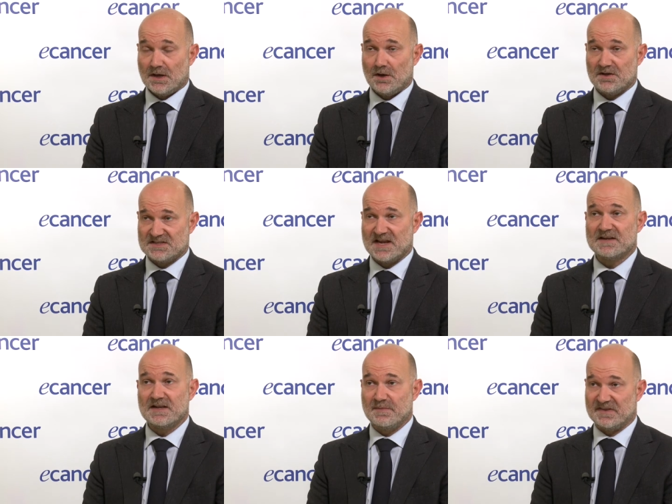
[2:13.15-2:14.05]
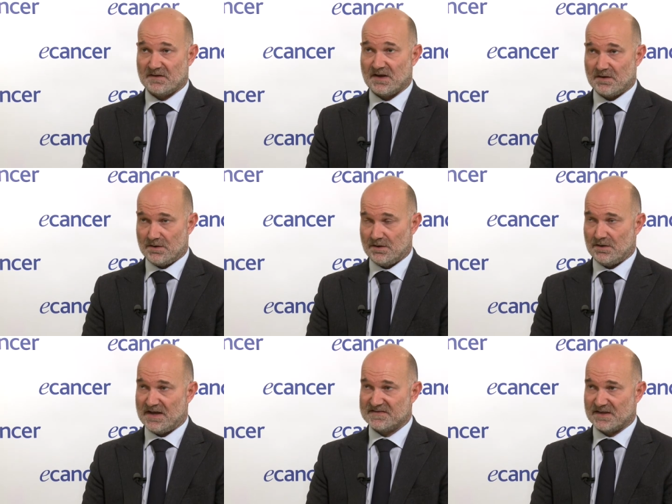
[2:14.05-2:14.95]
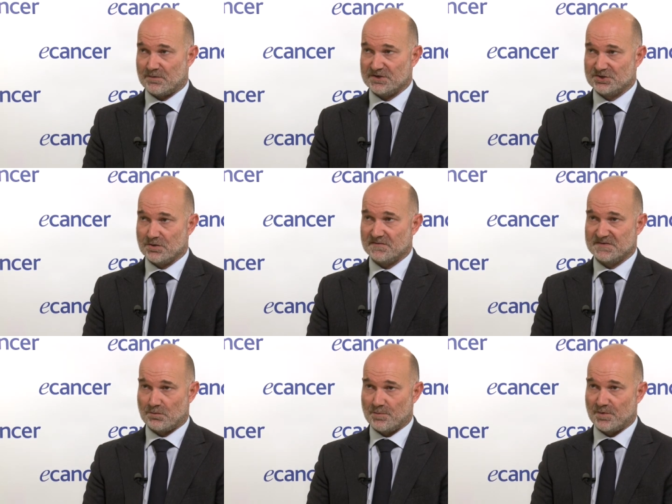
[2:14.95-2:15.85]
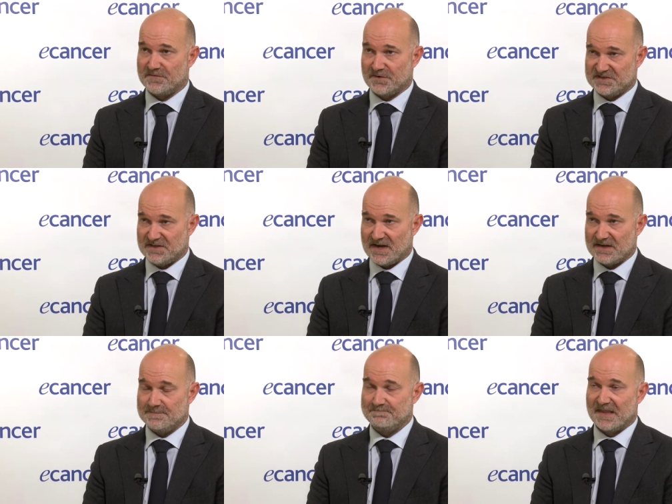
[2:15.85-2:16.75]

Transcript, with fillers: a slightly better uh, uh hazard ratio of 0.49.